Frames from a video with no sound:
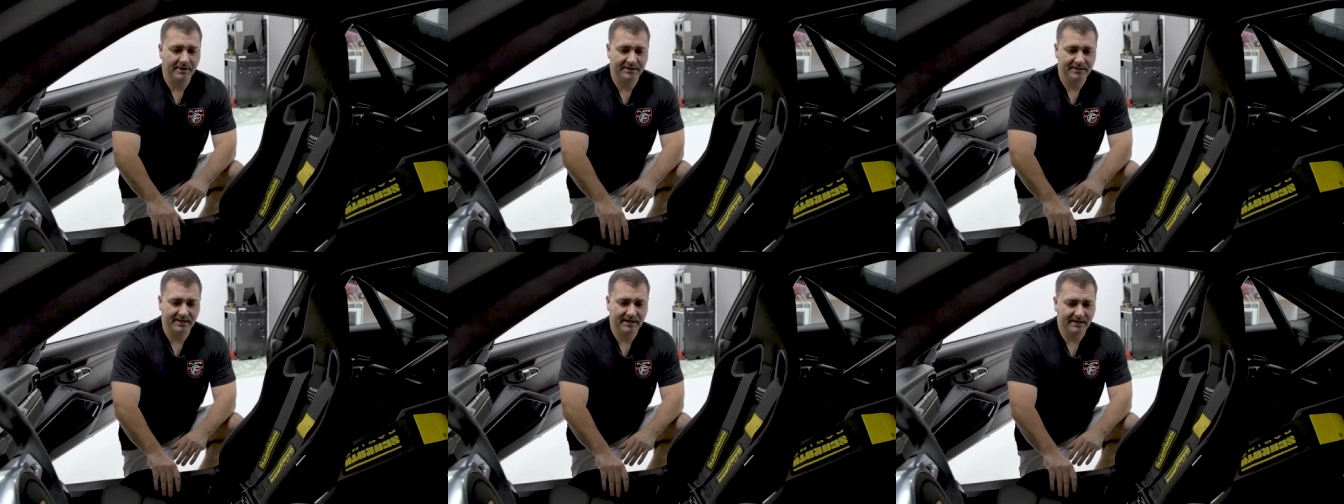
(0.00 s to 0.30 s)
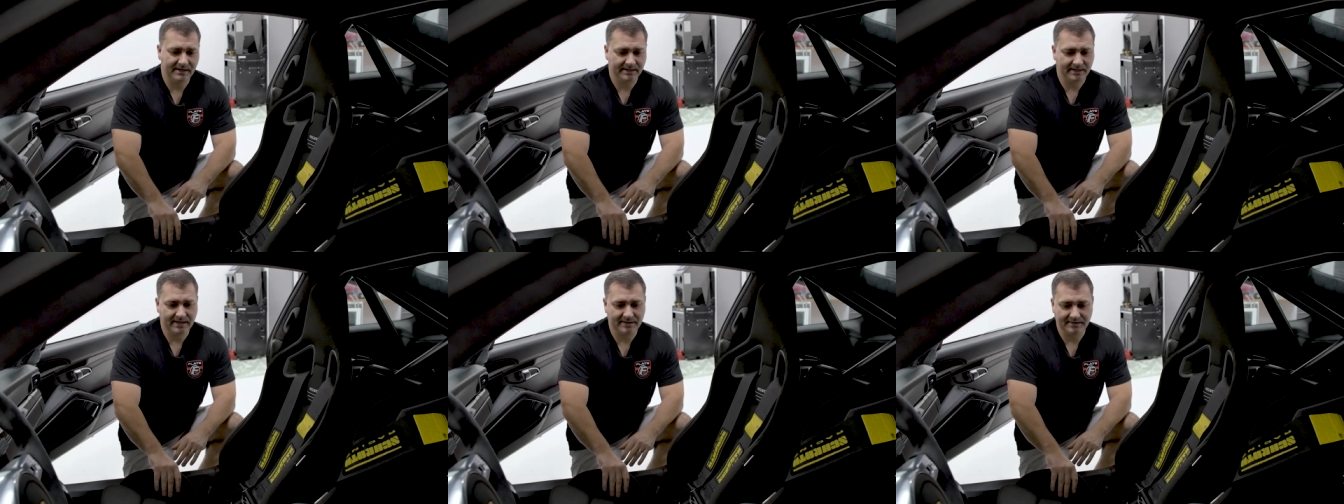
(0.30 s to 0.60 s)
but
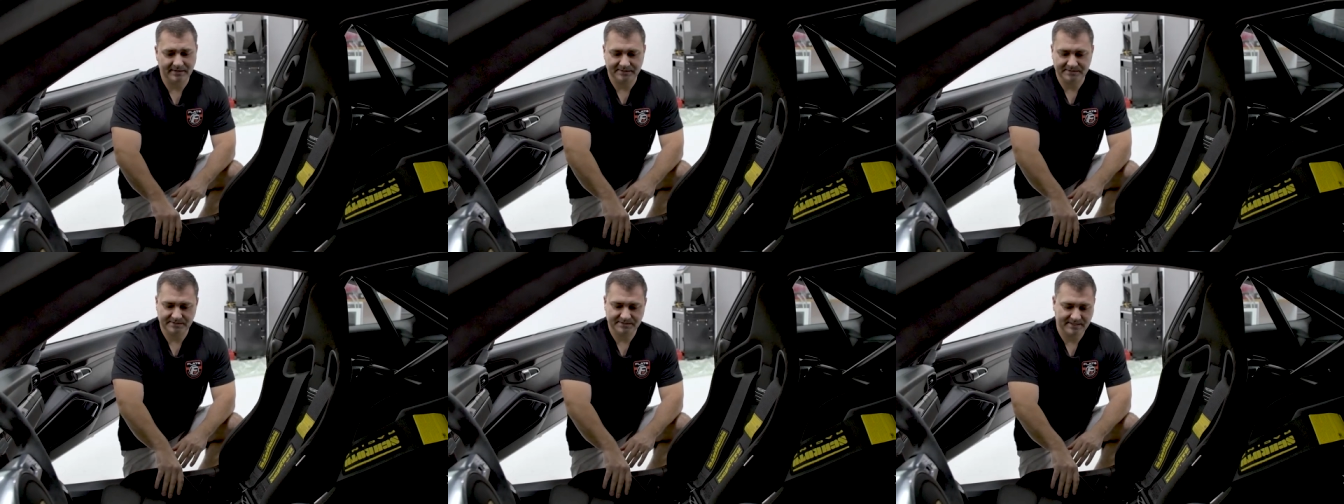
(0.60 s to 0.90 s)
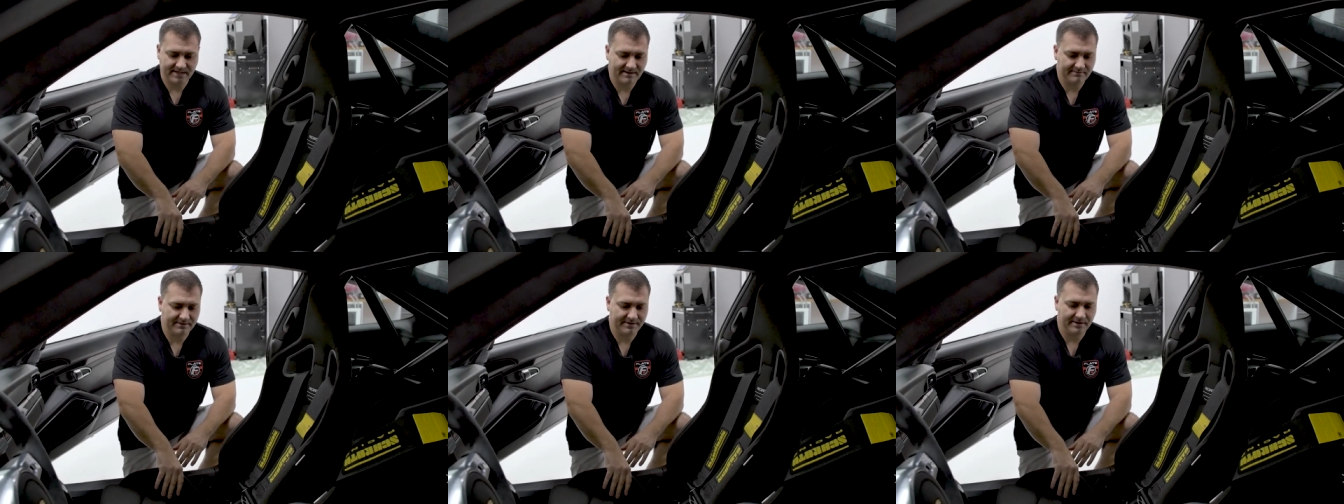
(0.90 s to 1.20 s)
yeah, again, they
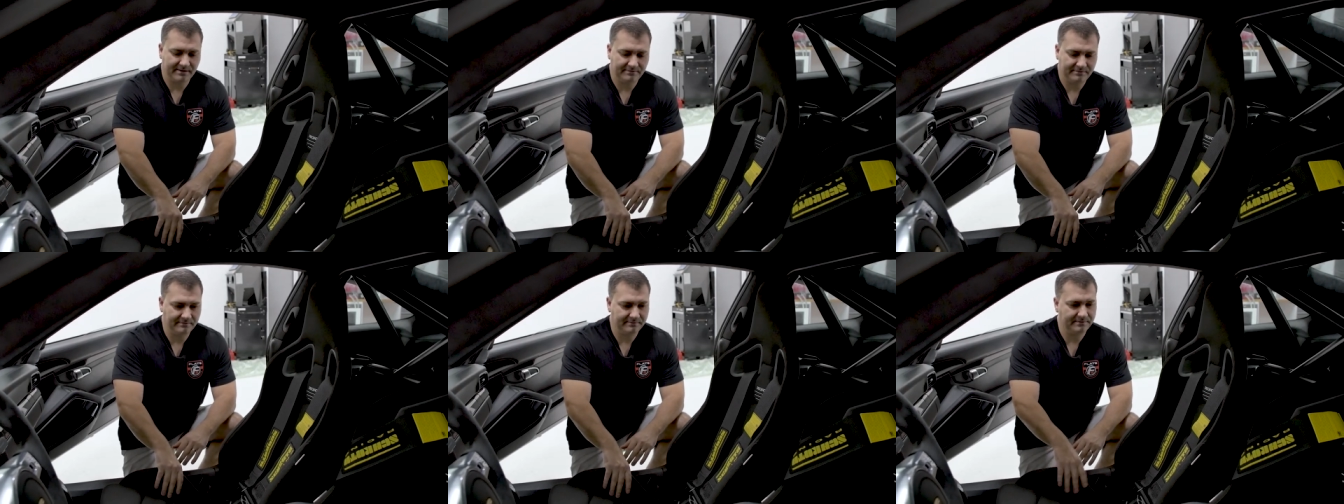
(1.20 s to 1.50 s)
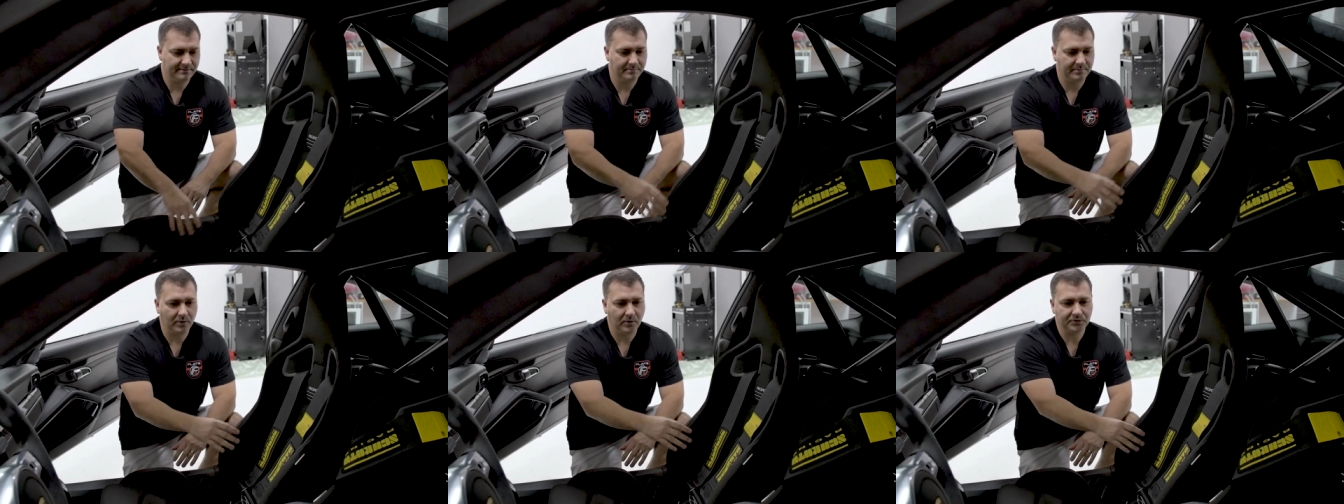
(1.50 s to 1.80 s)
just have enough
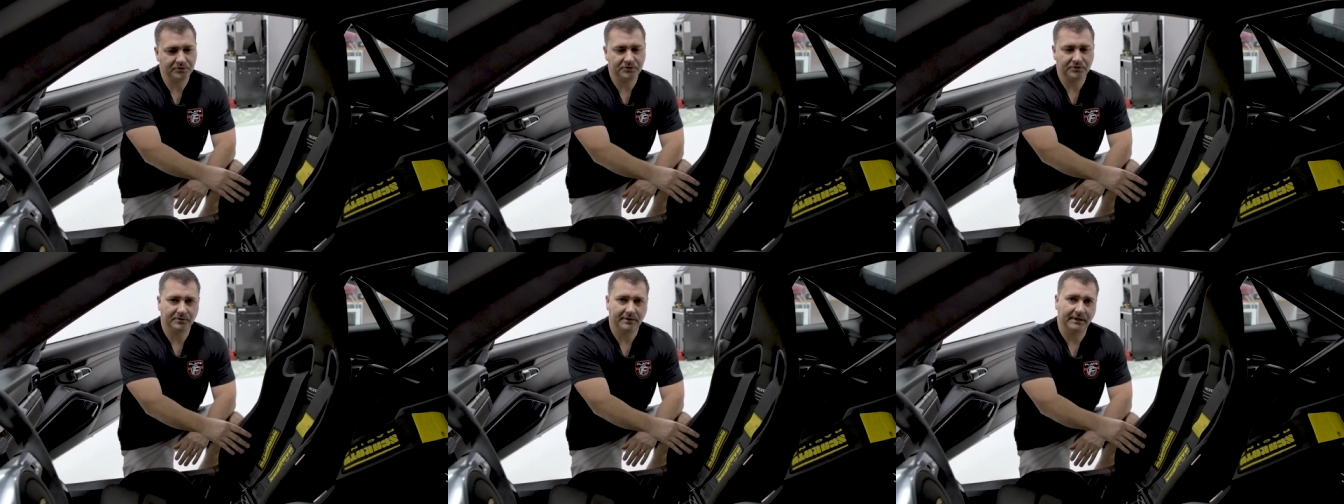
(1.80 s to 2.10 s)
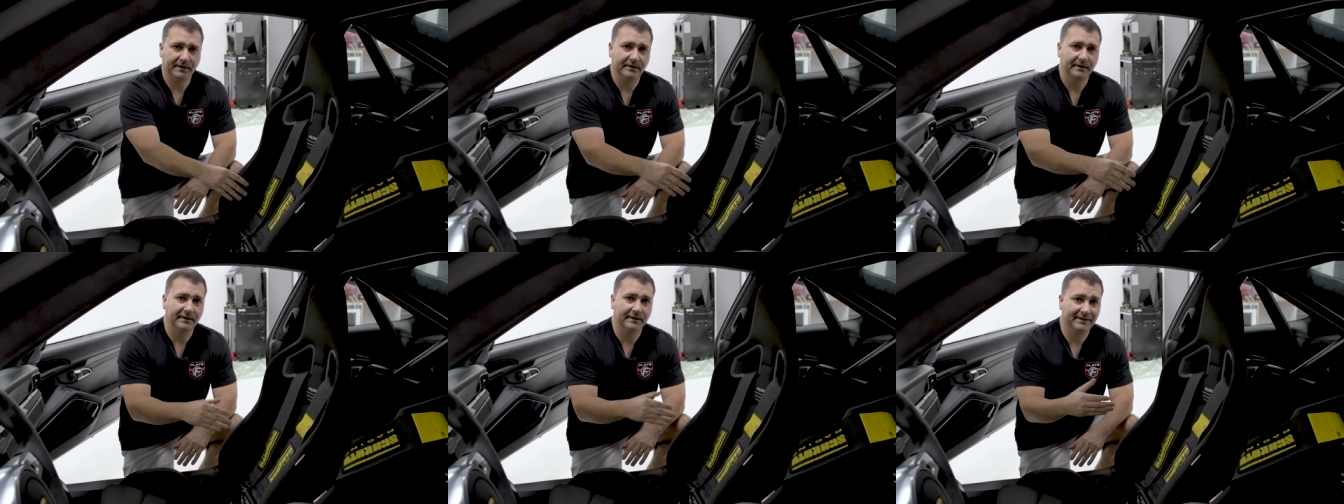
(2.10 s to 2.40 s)
of the
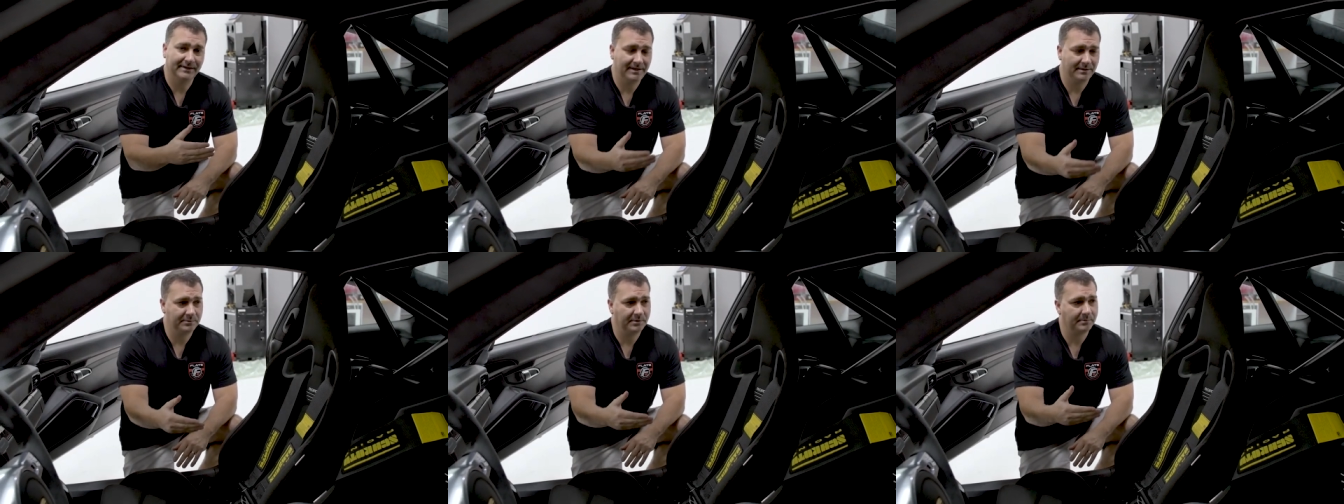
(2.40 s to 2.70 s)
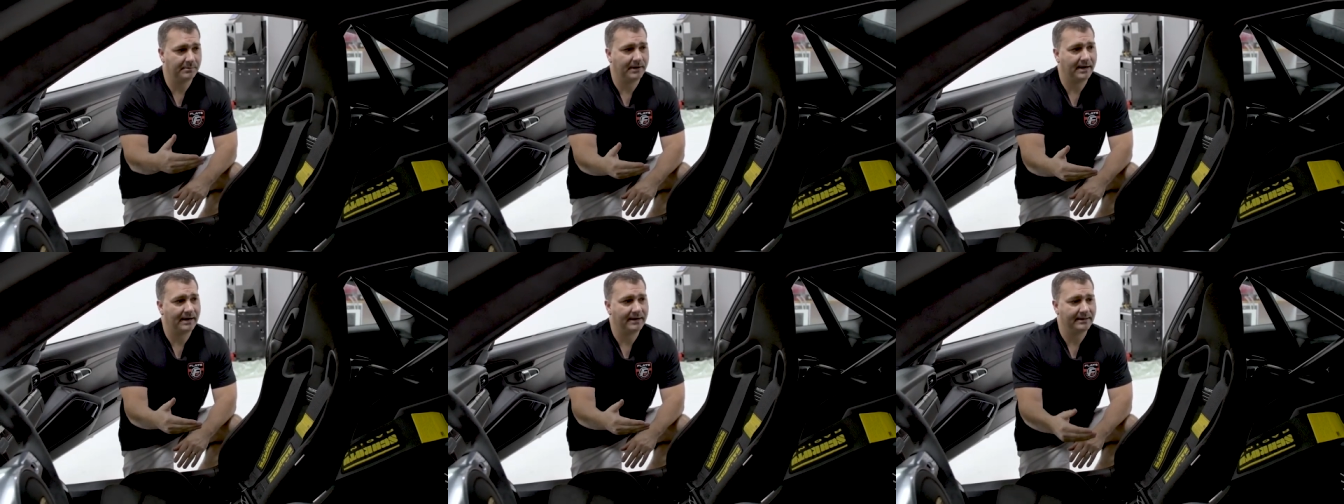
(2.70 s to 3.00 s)
bolstering to keep
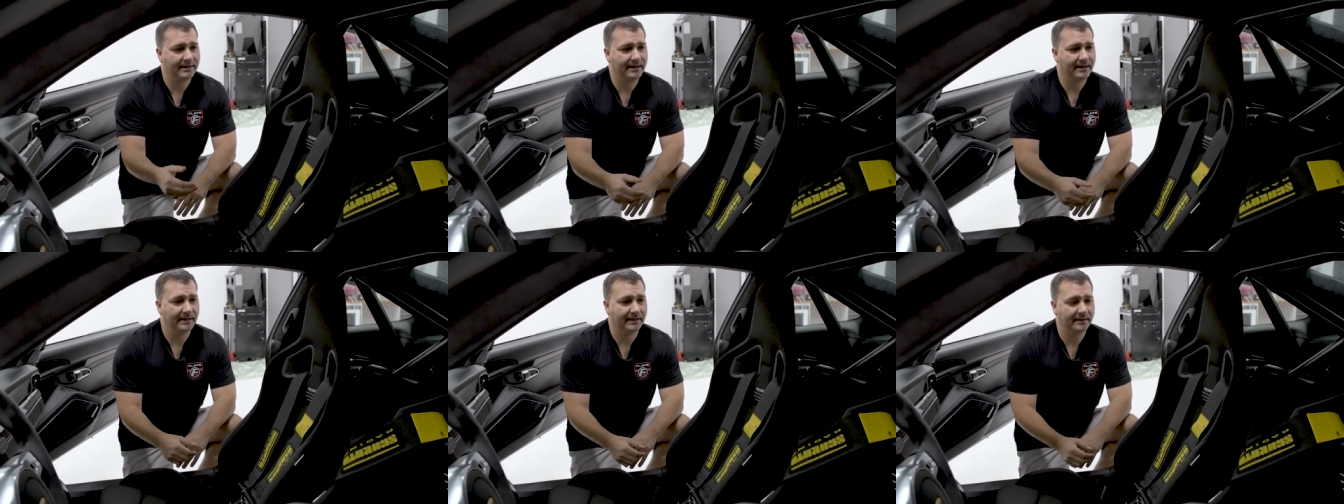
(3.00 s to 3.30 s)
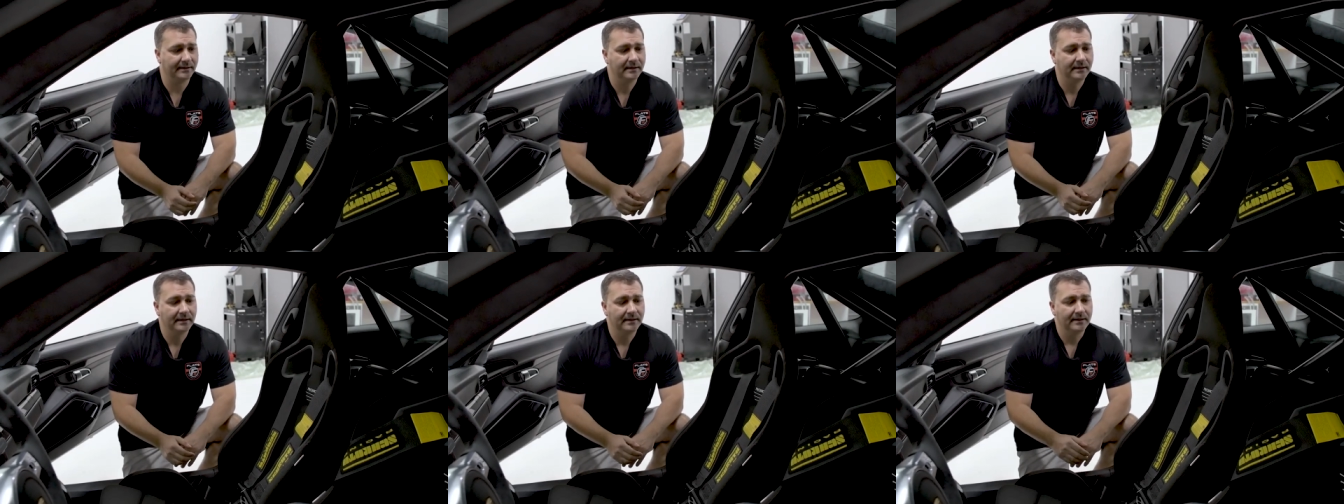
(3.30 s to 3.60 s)
your body
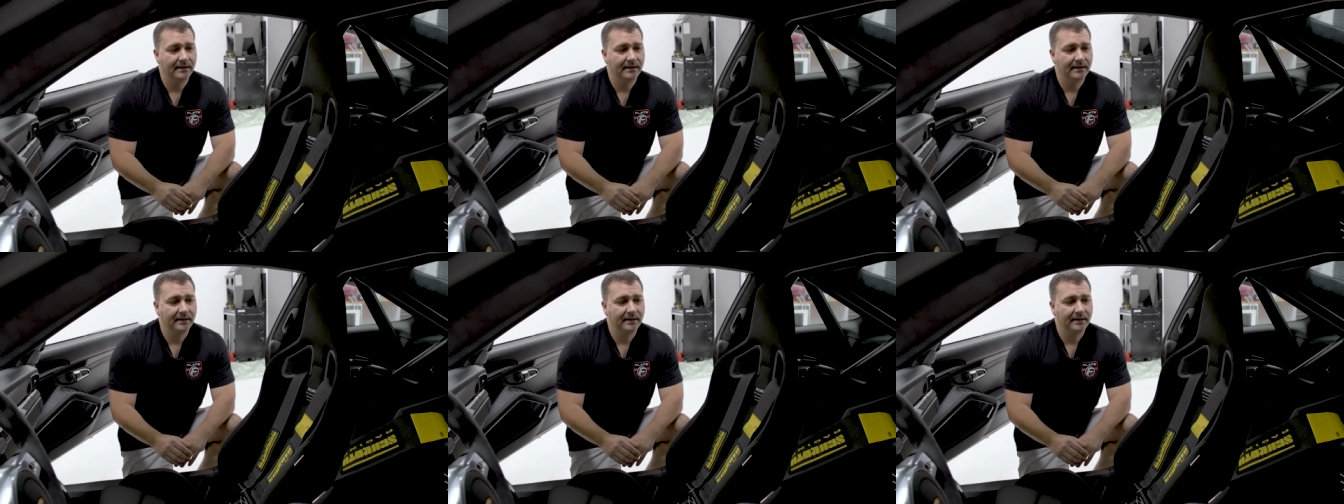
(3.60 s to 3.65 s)
in,